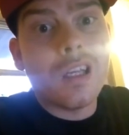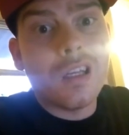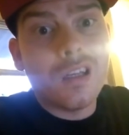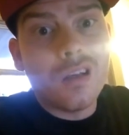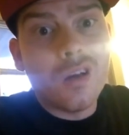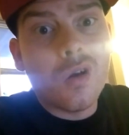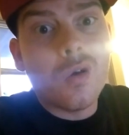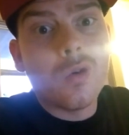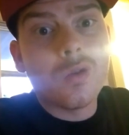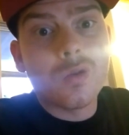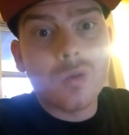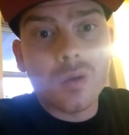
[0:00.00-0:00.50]

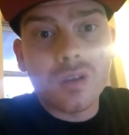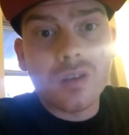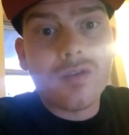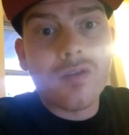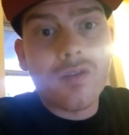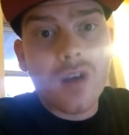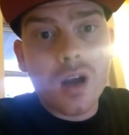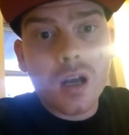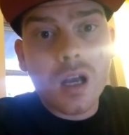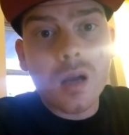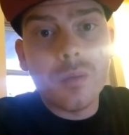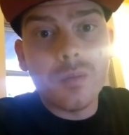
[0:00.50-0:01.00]
knows what the
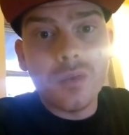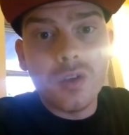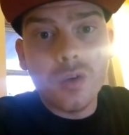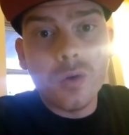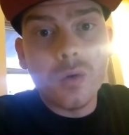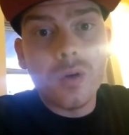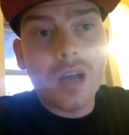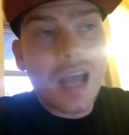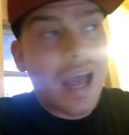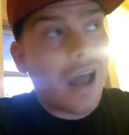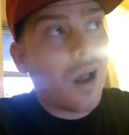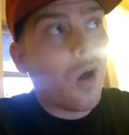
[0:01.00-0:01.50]
fuck I'm
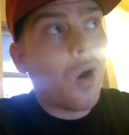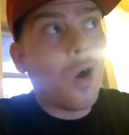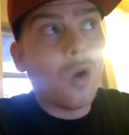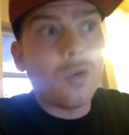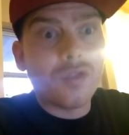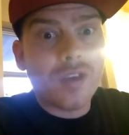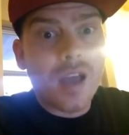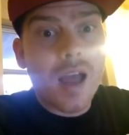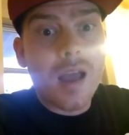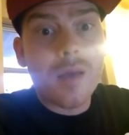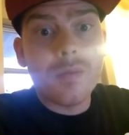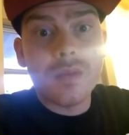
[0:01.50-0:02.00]
doing at all
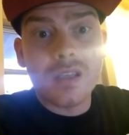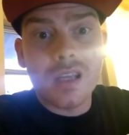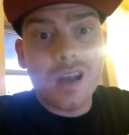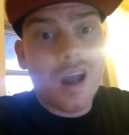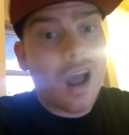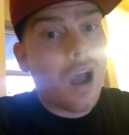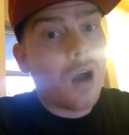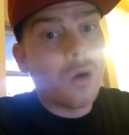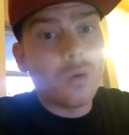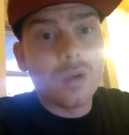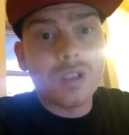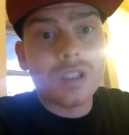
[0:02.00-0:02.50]
times, and I
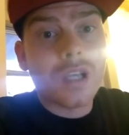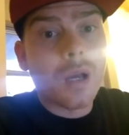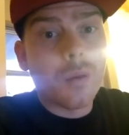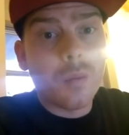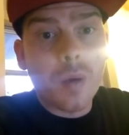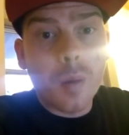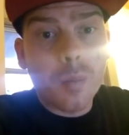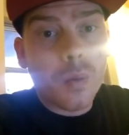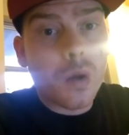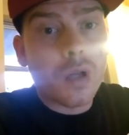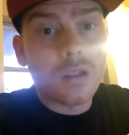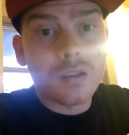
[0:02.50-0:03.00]
always come
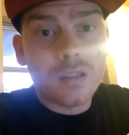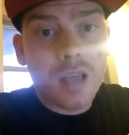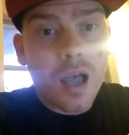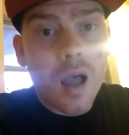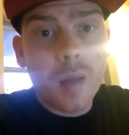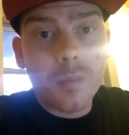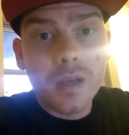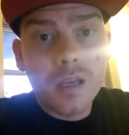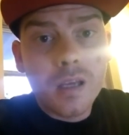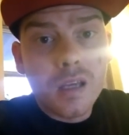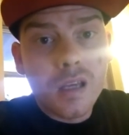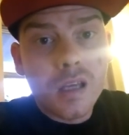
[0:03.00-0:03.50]
up on top.